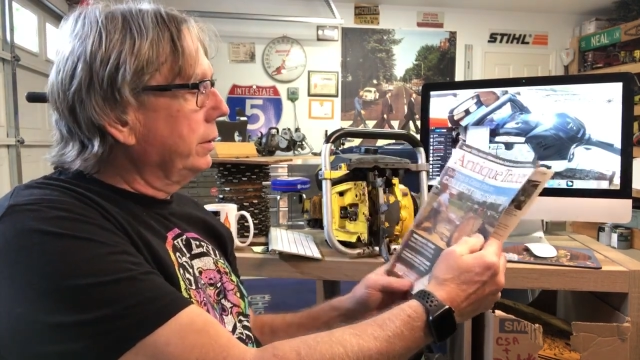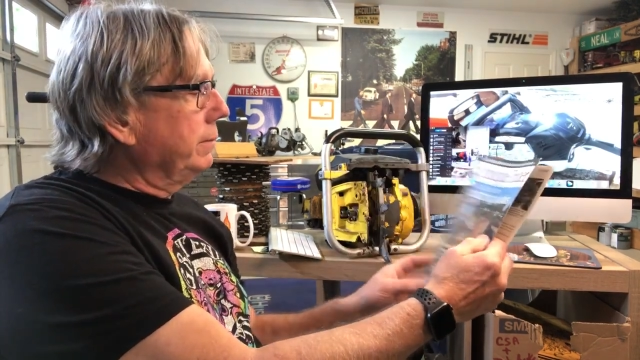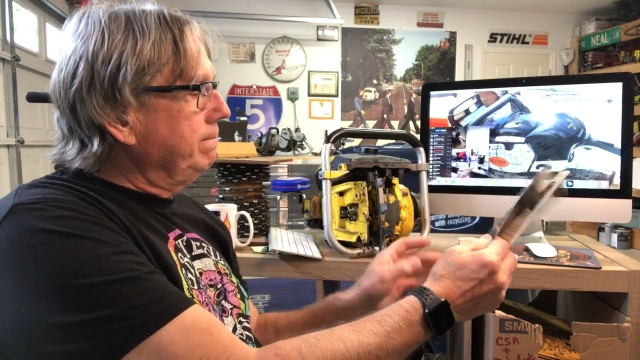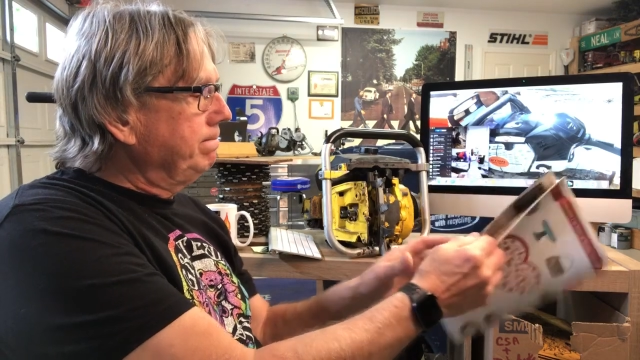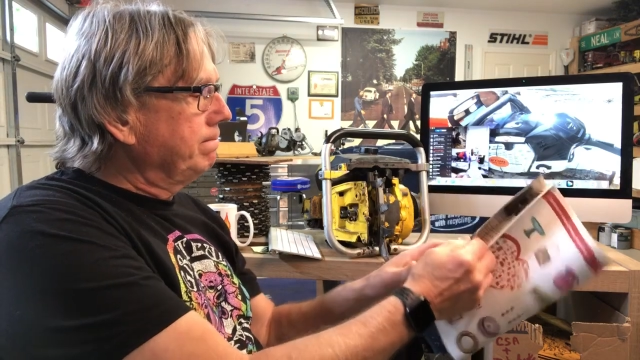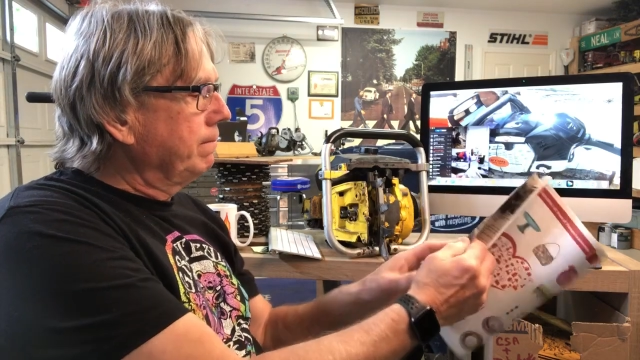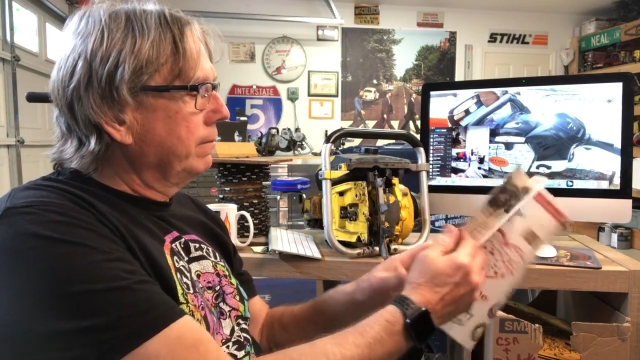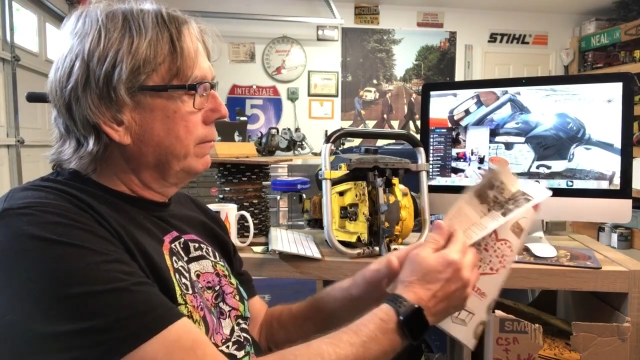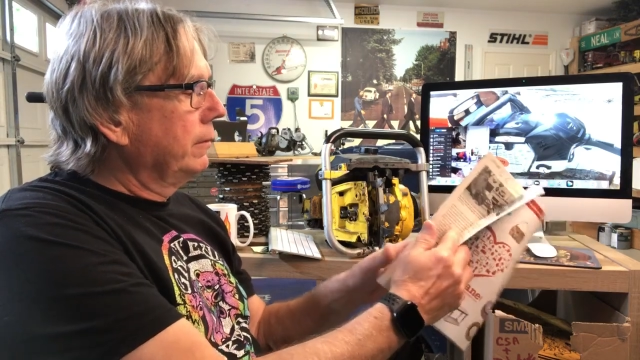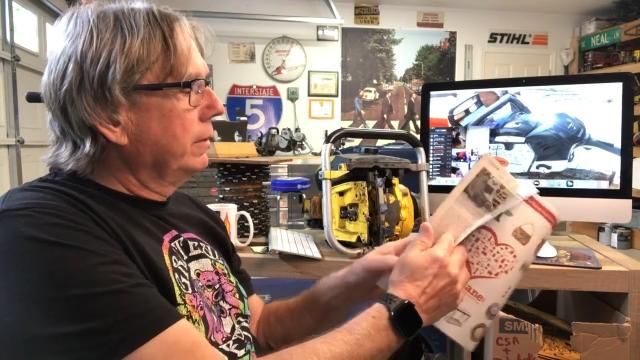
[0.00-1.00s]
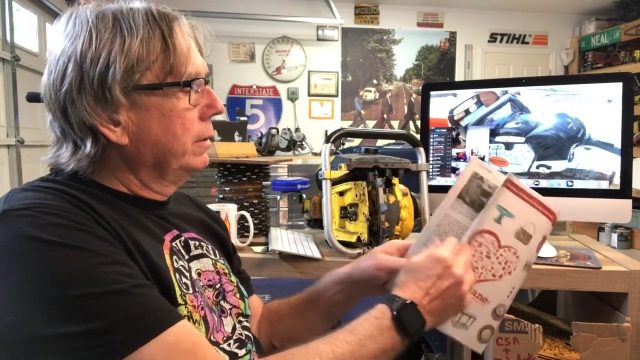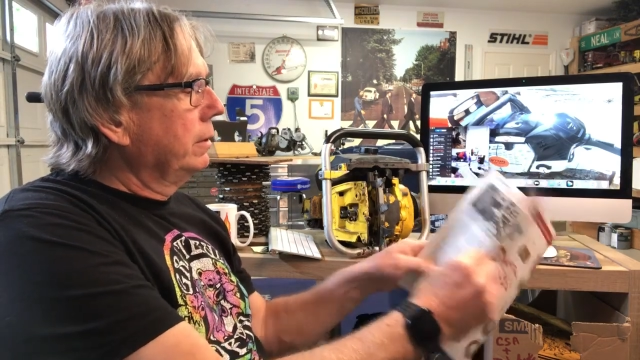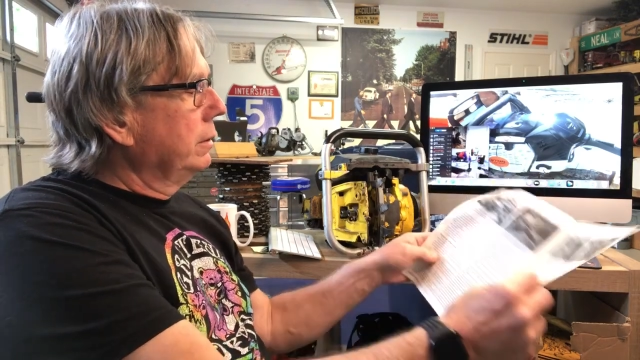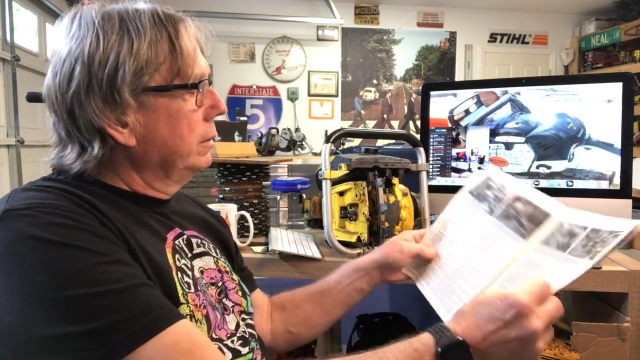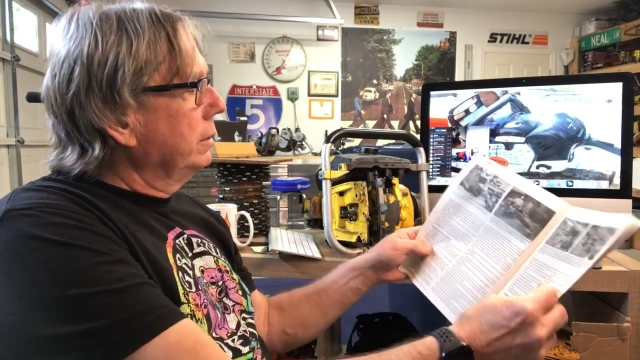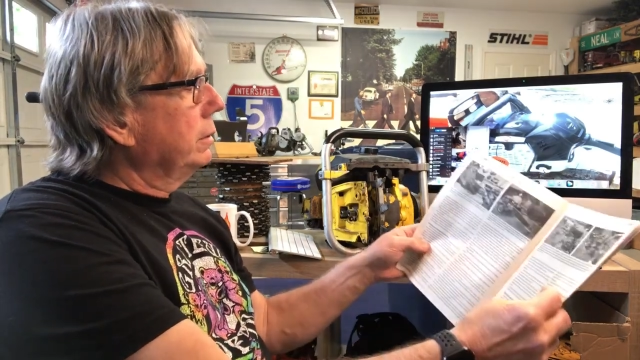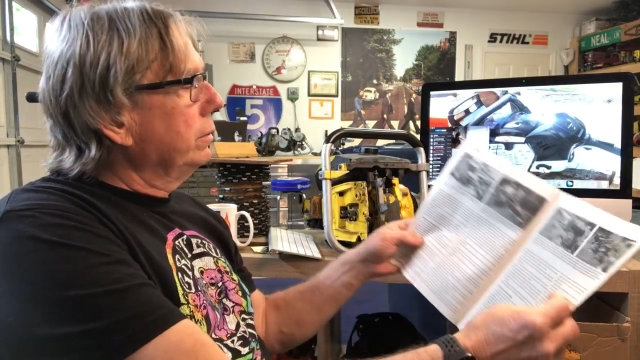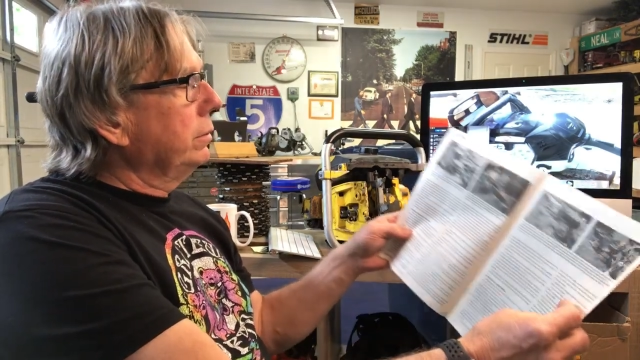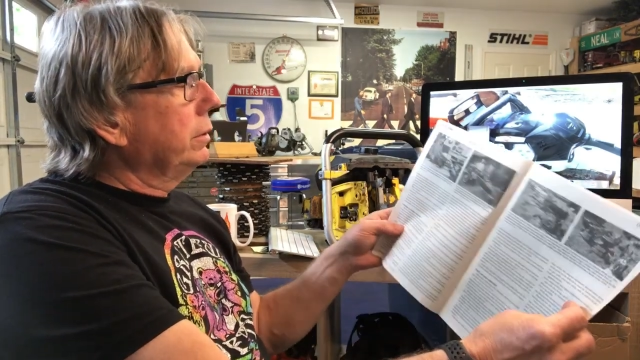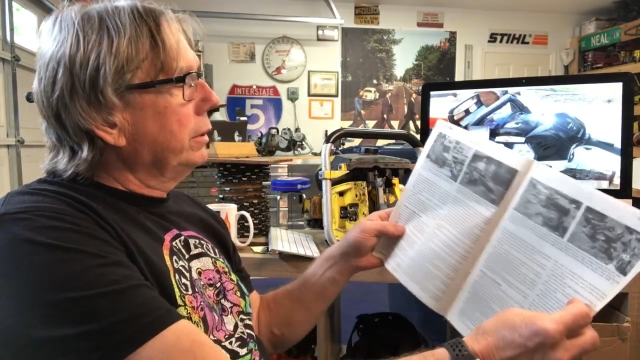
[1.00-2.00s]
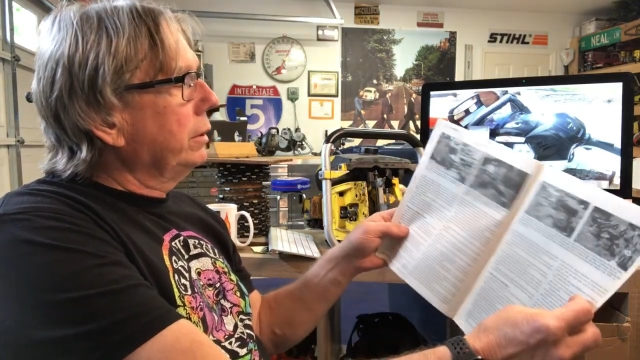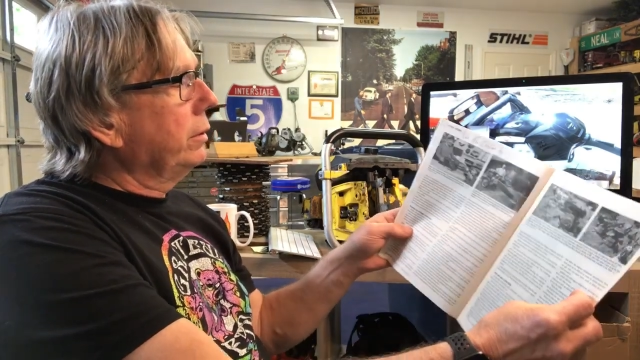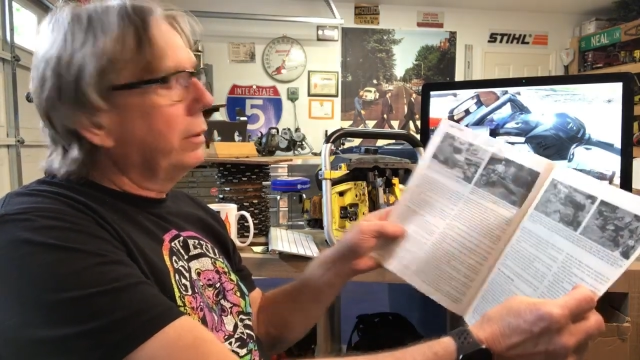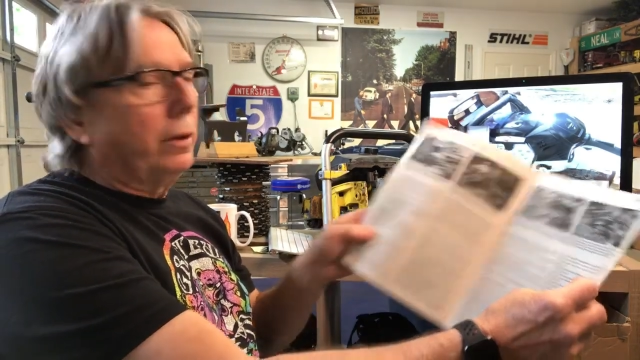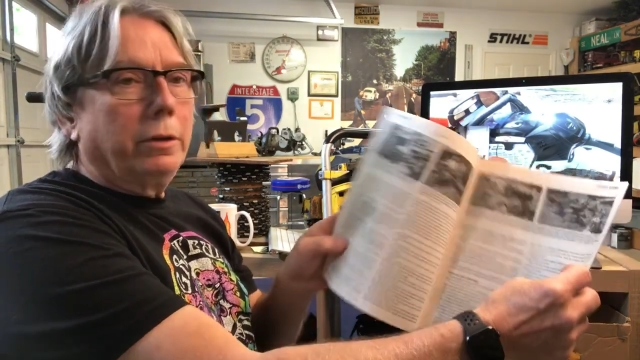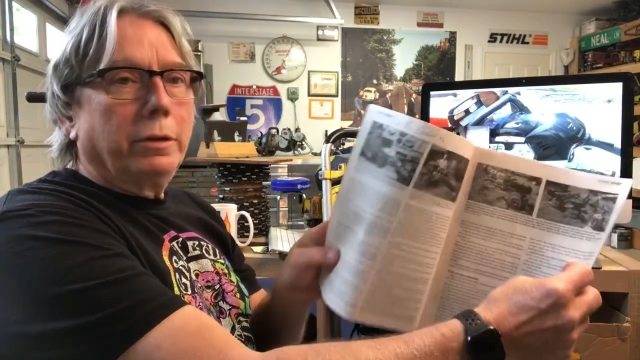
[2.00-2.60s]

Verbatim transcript: Uh, going there, and there,